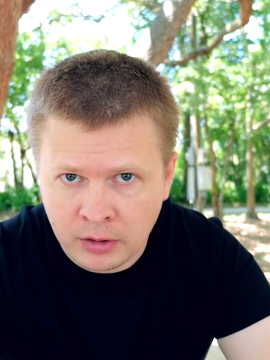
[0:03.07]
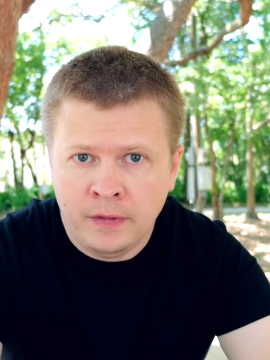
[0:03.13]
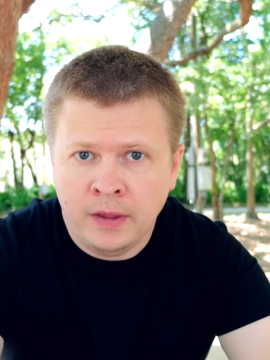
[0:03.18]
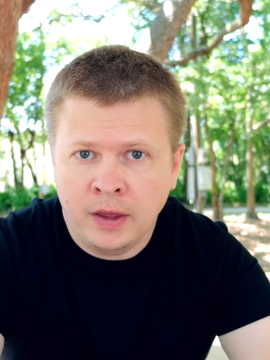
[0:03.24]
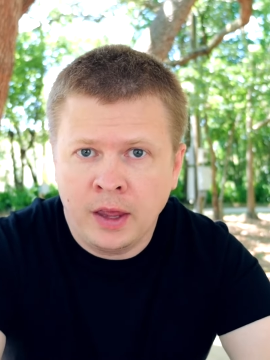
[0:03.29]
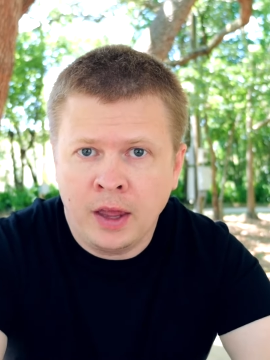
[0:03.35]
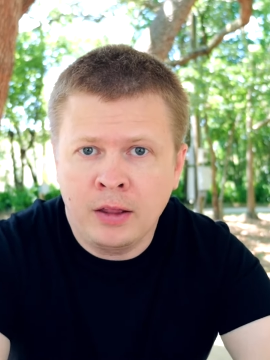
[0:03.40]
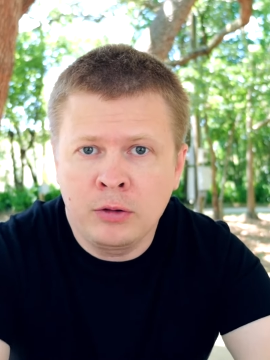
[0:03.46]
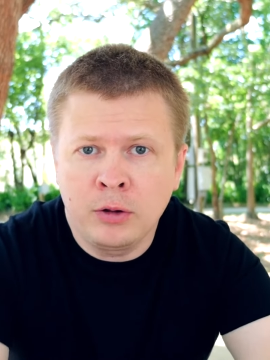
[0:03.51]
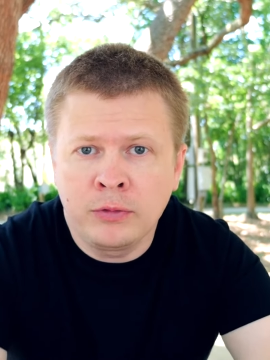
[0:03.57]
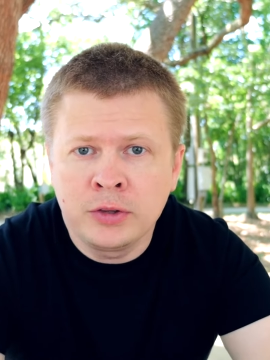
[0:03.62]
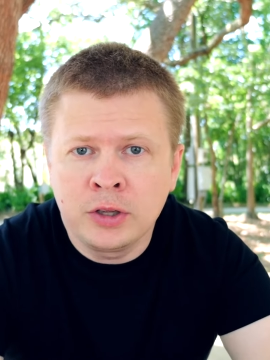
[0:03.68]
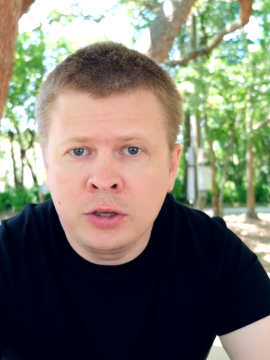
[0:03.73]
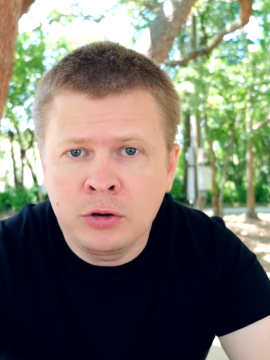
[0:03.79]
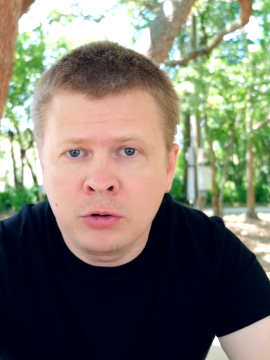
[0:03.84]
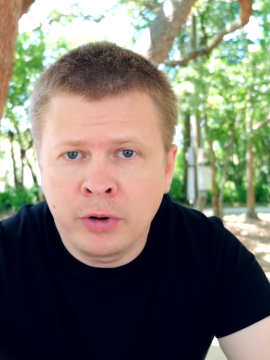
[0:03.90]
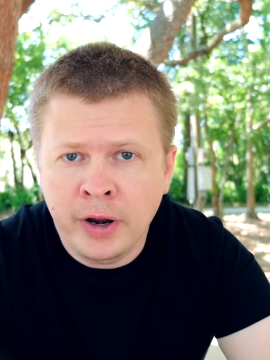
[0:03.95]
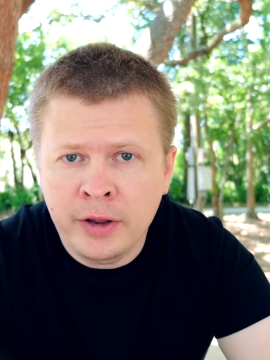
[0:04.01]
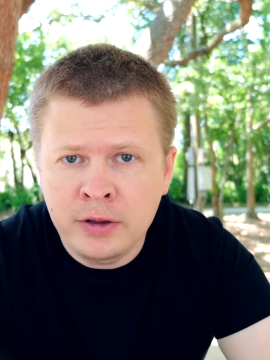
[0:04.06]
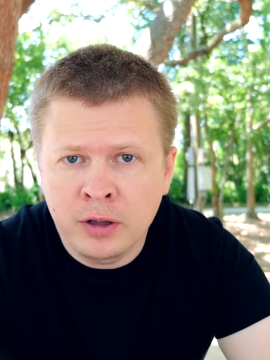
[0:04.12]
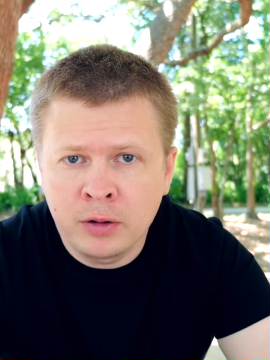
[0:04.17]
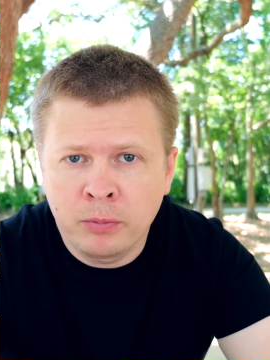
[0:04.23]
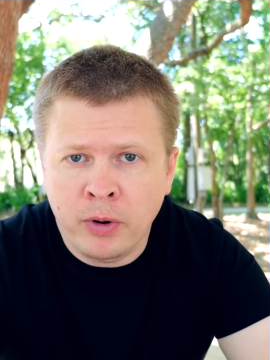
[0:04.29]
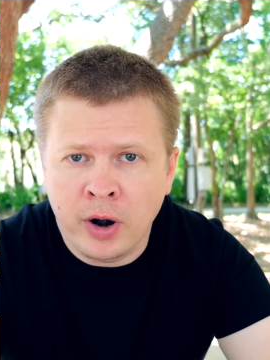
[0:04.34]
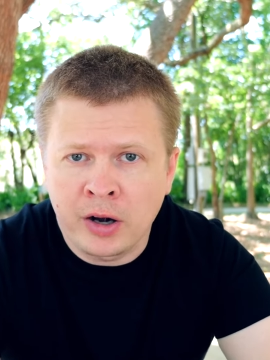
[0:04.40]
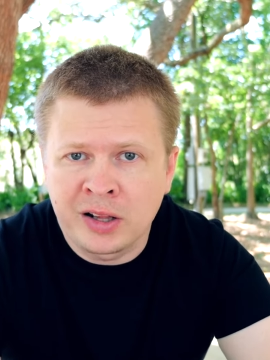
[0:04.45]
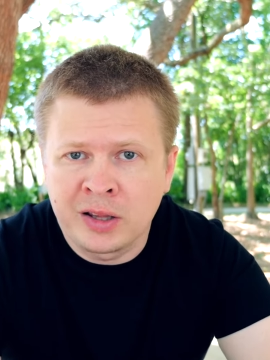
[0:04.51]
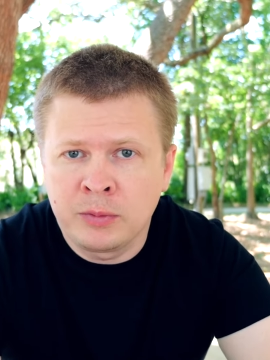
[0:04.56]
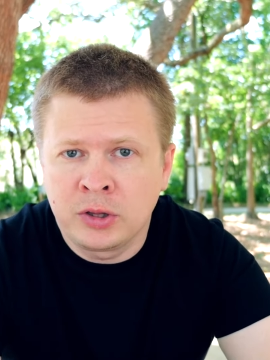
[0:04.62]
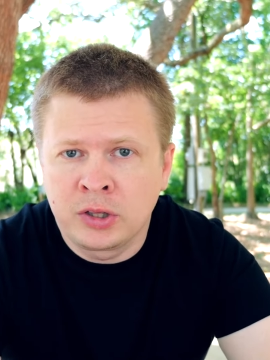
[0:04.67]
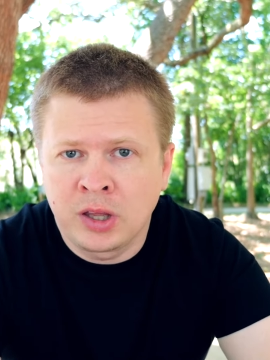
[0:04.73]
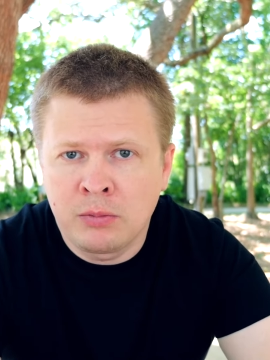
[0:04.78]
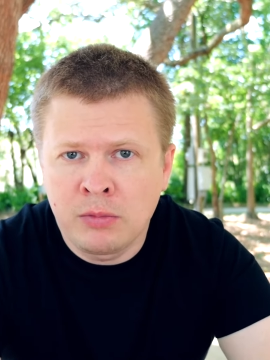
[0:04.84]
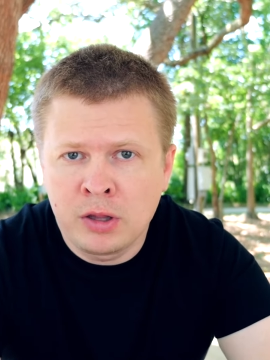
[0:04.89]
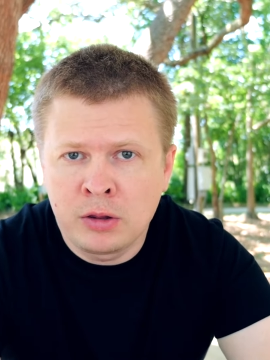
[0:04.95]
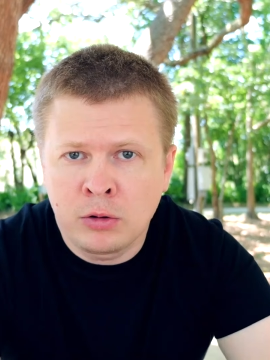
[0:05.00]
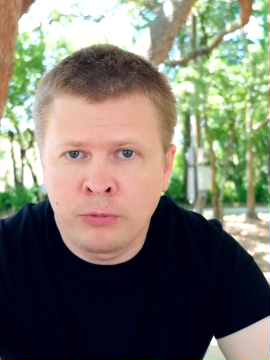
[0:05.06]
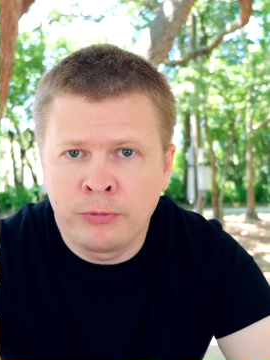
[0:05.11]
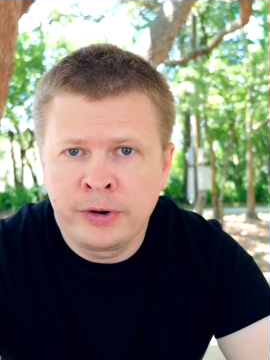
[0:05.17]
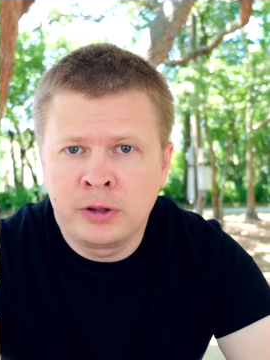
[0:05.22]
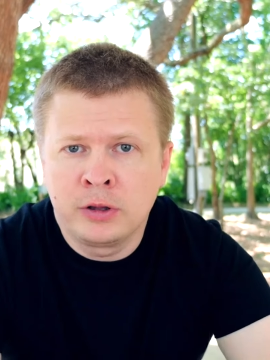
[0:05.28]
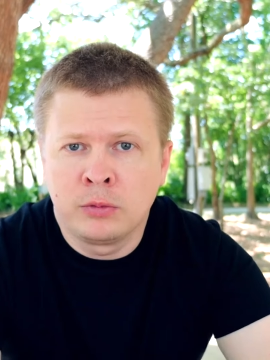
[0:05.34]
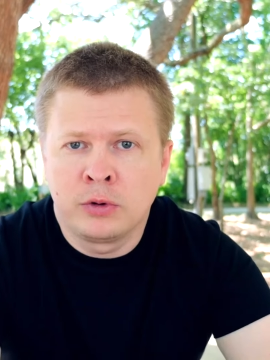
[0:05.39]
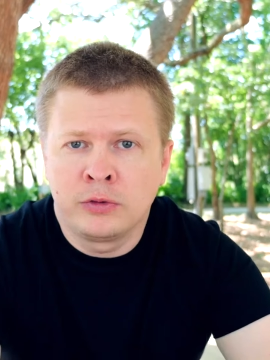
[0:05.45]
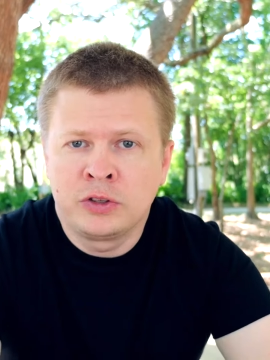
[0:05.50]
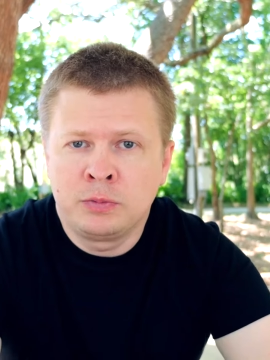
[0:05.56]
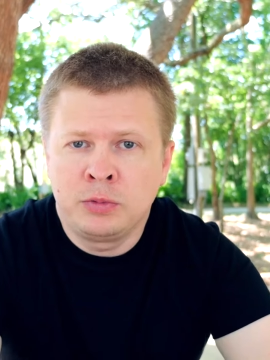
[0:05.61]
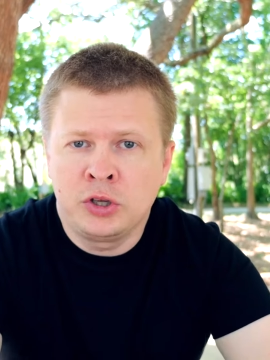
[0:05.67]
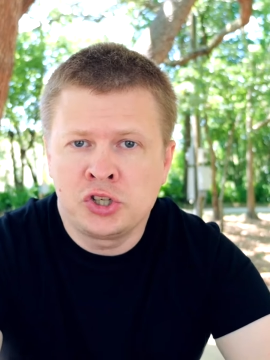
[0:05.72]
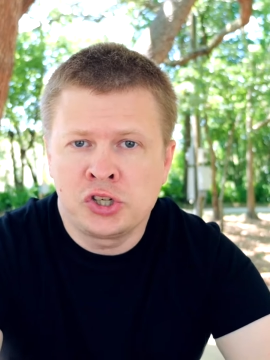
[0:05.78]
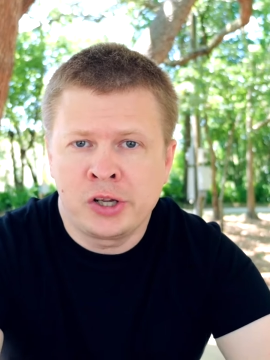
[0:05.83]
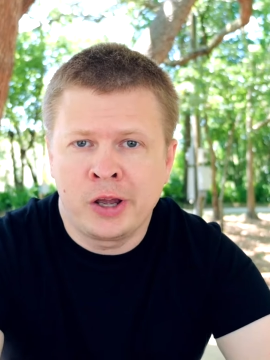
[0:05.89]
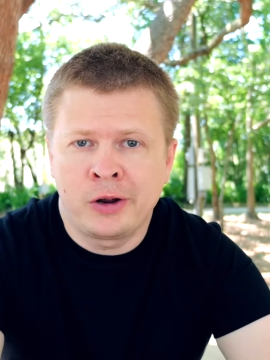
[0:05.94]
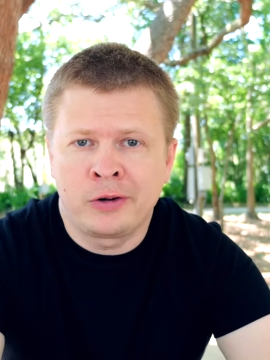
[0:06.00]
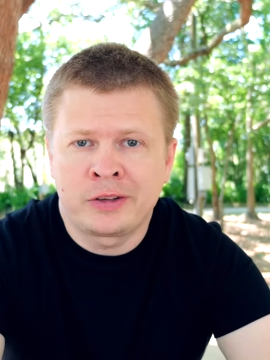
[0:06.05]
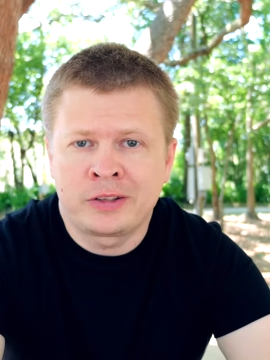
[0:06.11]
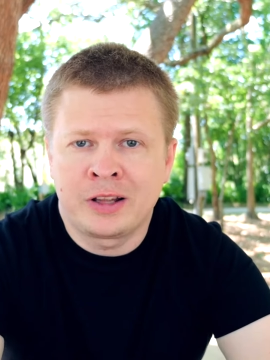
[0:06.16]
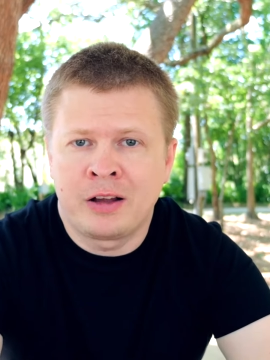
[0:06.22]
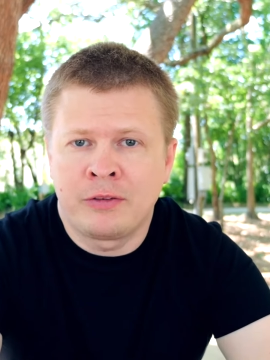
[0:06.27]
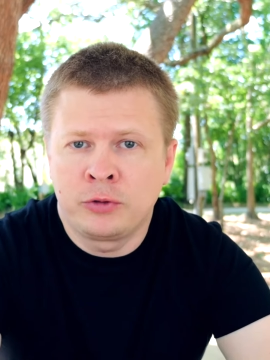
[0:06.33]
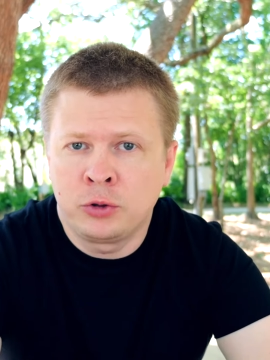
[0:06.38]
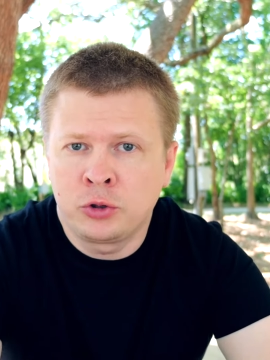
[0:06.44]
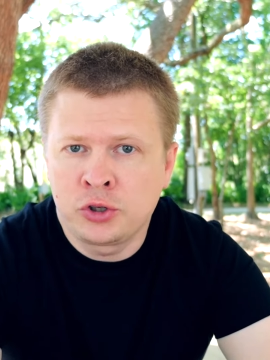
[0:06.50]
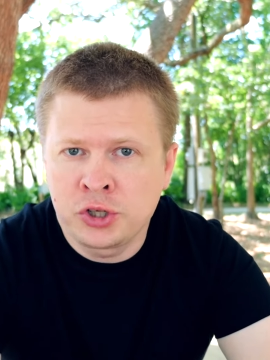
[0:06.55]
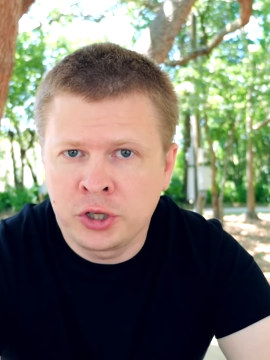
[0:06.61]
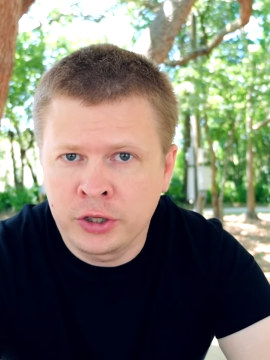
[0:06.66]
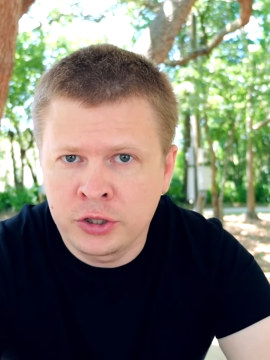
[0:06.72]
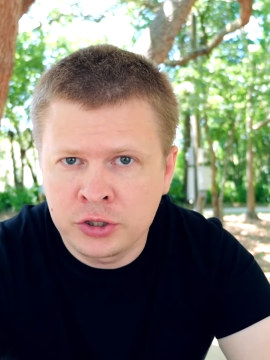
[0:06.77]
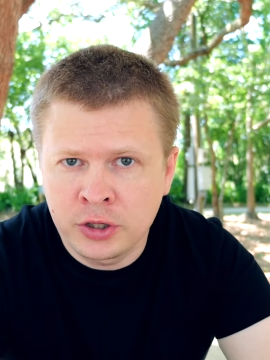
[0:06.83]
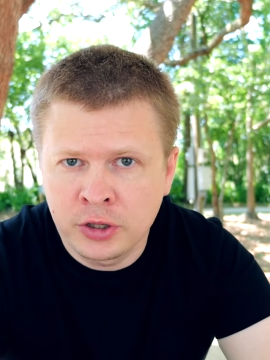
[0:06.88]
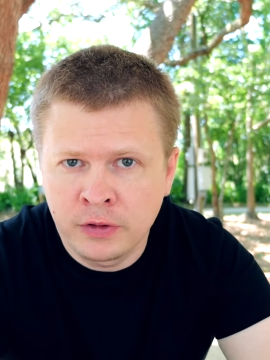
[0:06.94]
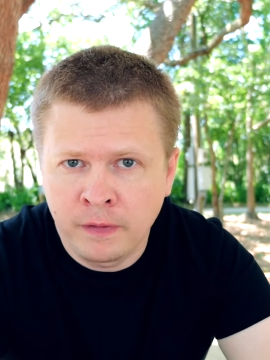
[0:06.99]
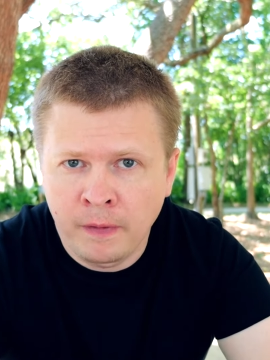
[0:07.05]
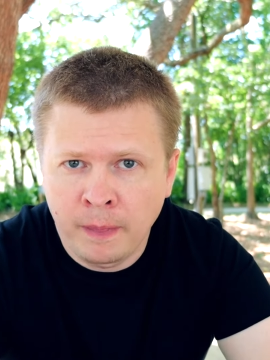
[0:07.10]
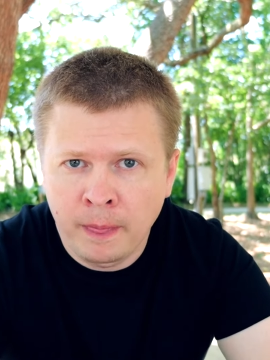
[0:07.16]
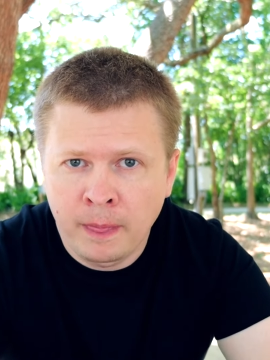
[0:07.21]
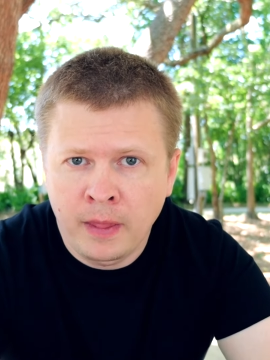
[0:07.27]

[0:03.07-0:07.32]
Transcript: The head of the Ukrainian Parliament Committee on Freedom of Speech, Yaroslav Yurchishin,